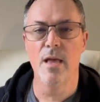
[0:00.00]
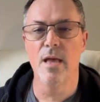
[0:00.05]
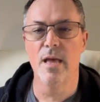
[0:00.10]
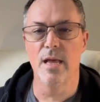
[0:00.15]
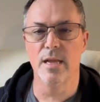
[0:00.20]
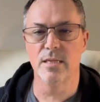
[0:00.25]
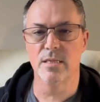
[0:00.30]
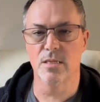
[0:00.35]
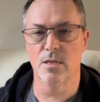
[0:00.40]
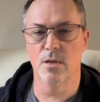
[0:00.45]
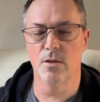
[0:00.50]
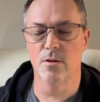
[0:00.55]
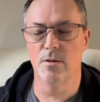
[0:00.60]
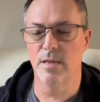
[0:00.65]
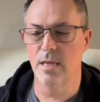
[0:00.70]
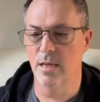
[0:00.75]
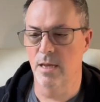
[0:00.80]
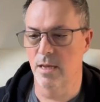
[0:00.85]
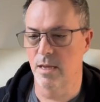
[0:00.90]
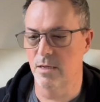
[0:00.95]
And so
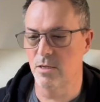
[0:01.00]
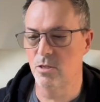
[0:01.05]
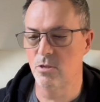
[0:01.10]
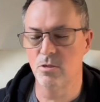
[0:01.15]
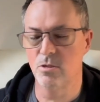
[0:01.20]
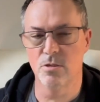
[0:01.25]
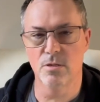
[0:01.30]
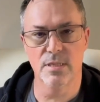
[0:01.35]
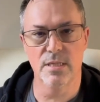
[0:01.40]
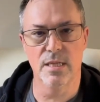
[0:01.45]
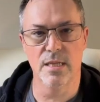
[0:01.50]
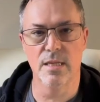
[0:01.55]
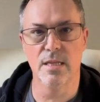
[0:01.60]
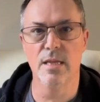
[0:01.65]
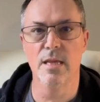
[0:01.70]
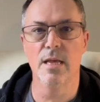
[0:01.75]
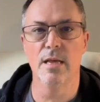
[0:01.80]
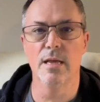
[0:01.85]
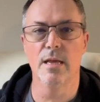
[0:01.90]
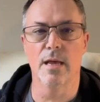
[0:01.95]
Chu Shang Tin,
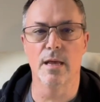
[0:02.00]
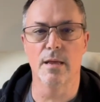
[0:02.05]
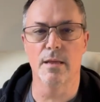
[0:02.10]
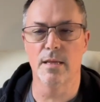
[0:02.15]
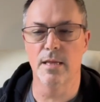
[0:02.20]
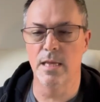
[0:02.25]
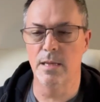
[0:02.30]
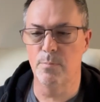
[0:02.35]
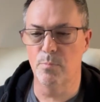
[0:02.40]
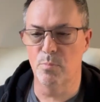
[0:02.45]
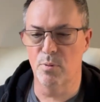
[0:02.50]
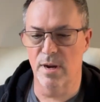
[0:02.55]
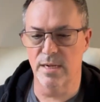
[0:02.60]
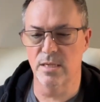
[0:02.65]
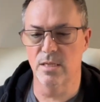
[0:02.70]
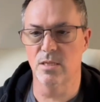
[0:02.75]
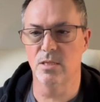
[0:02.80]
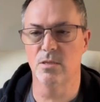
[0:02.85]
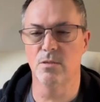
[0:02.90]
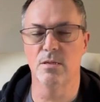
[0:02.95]
he
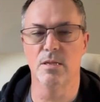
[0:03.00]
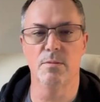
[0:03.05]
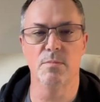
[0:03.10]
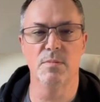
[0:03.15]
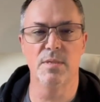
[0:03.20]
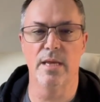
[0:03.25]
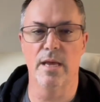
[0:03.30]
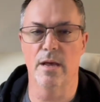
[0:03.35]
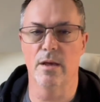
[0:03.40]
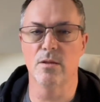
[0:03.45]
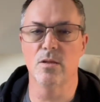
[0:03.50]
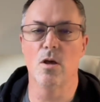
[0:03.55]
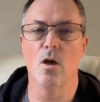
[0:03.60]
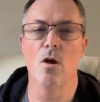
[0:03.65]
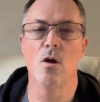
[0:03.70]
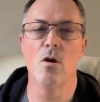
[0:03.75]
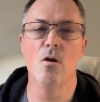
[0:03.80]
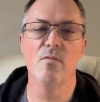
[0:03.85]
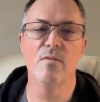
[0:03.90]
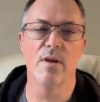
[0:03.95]
practiced Su Nim Tao
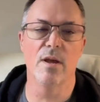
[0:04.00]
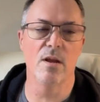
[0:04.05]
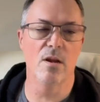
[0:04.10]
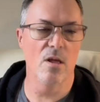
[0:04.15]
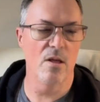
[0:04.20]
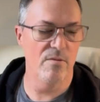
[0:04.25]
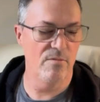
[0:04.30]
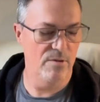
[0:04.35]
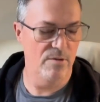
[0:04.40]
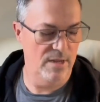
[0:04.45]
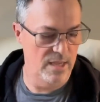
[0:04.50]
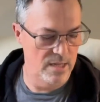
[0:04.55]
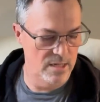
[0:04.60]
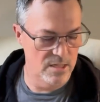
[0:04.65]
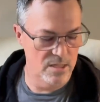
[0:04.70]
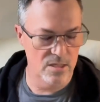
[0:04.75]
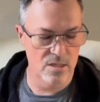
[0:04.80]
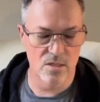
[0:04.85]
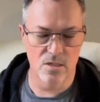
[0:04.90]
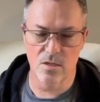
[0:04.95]
over and over again
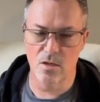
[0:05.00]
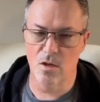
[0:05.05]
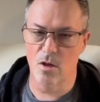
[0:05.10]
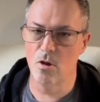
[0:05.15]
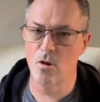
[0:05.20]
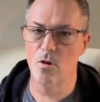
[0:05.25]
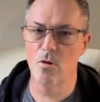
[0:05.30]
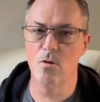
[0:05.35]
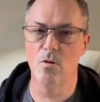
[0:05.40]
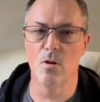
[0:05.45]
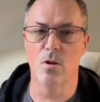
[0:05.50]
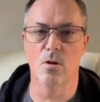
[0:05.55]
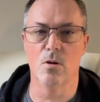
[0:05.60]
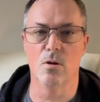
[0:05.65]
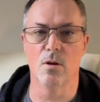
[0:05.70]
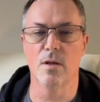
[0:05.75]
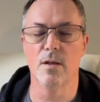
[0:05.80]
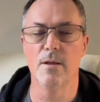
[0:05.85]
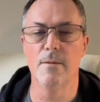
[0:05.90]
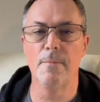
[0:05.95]
so
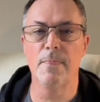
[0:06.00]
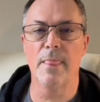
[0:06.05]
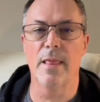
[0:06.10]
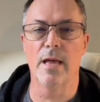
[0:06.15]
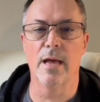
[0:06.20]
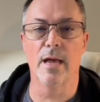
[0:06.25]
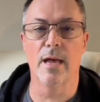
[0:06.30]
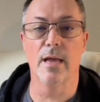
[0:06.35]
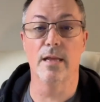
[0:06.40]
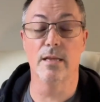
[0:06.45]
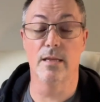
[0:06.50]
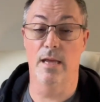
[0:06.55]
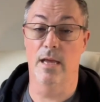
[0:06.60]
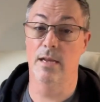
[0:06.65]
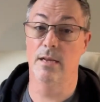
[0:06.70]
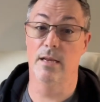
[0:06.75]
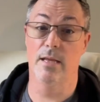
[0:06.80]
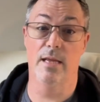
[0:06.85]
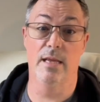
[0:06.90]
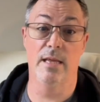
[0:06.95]
long,
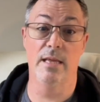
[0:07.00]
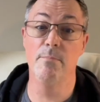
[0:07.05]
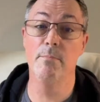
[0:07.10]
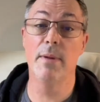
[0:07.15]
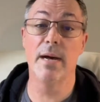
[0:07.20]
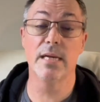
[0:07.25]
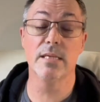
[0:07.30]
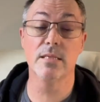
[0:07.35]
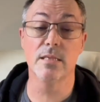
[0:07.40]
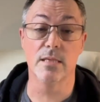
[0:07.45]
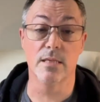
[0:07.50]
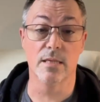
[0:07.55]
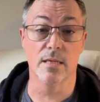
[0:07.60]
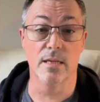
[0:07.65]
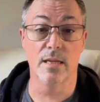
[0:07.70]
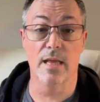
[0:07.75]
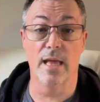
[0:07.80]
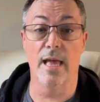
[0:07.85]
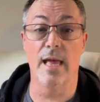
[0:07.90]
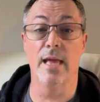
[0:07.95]
and he mastered it
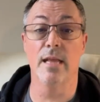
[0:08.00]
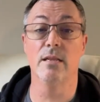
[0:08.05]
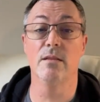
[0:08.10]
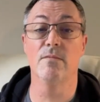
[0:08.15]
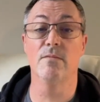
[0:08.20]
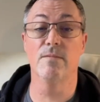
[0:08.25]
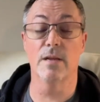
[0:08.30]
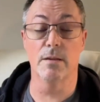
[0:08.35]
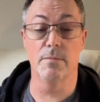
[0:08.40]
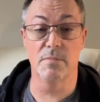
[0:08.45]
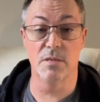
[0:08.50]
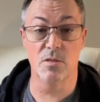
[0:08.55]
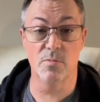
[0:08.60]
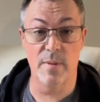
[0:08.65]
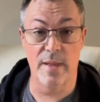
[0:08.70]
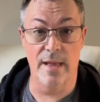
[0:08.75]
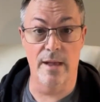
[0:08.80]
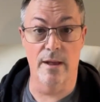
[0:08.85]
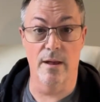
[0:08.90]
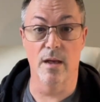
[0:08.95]
and developed this
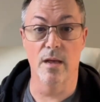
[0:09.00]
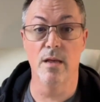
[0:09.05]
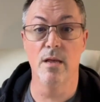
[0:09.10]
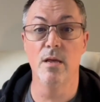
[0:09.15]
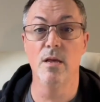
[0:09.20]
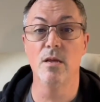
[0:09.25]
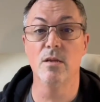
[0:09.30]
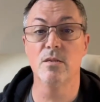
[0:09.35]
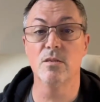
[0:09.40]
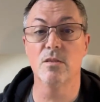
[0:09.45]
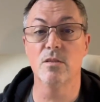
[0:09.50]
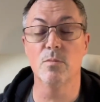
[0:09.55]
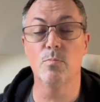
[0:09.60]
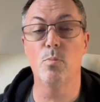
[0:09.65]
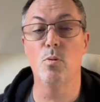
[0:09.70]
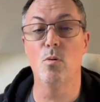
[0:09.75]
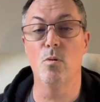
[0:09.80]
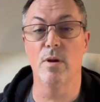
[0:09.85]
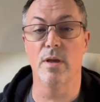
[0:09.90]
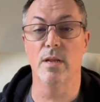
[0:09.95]
power to the
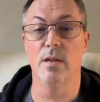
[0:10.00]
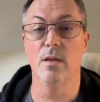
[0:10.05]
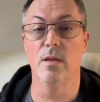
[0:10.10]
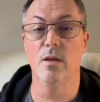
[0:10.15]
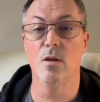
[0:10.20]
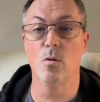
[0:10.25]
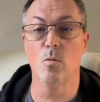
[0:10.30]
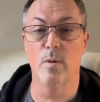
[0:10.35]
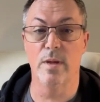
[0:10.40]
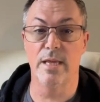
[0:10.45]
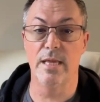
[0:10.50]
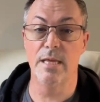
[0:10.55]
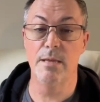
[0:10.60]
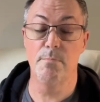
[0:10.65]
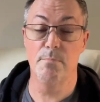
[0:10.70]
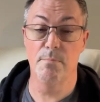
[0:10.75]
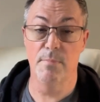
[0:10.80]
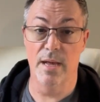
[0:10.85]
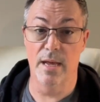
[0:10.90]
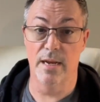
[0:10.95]
point where
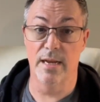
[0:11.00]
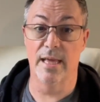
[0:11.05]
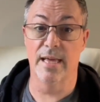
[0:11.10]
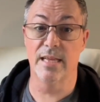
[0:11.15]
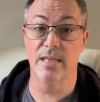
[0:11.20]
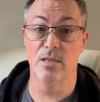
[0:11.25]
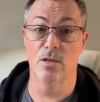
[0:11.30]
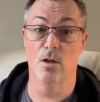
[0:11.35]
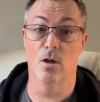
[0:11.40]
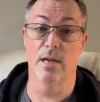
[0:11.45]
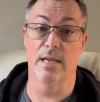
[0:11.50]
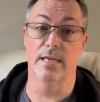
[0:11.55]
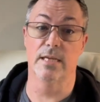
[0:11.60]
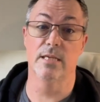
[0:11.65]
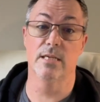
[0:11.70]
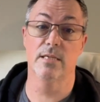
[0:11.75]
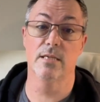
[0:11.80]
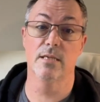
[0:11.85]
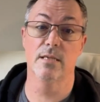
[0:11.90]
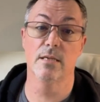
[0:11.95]
Ip Man
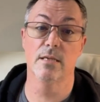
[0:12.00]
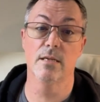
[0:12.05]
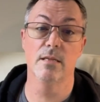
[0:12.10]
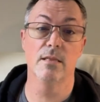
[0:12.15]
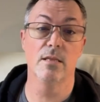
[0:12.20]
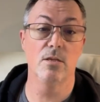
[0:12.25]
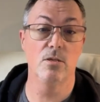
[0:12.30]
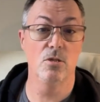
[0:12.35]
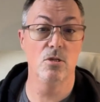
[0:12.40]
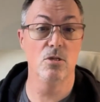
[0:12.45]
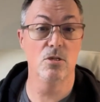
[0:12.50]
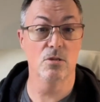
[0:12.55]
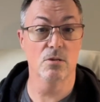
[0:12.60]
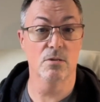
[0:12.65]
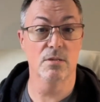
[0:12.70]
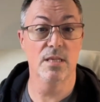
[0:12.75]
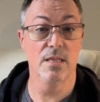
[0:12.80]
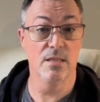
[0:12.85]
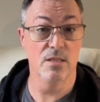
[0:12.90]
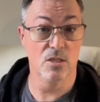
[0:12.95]
acknowledged that Chu Shang
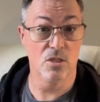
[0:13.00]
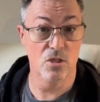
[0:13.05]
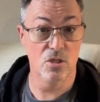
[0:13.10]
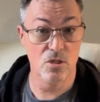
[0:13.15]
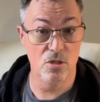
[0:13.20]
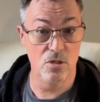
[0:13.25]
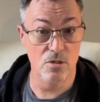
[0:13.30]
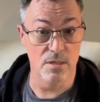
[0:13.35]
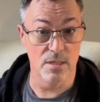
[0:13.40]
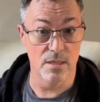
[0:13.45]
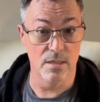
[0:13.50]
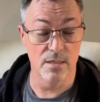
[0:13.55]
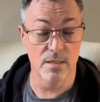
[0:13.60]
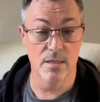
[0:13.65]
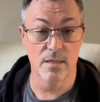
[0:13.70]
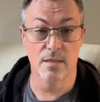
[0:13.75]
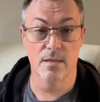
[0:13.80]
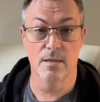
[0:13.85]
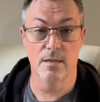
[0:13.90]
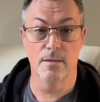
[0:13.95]
Tin, the student,
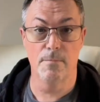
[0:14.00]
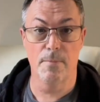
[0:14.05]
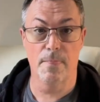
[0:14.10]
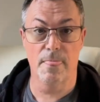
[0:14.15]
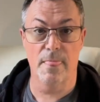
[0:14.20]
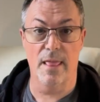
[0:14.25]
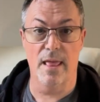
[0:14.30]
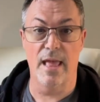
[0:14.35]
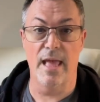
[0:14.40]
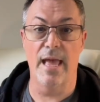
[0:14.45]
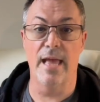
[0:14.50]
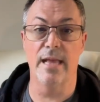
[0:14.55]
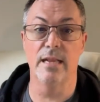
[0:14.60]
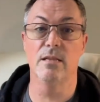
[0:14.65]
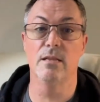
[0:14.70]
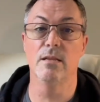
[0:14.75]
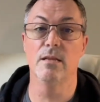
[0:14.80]
had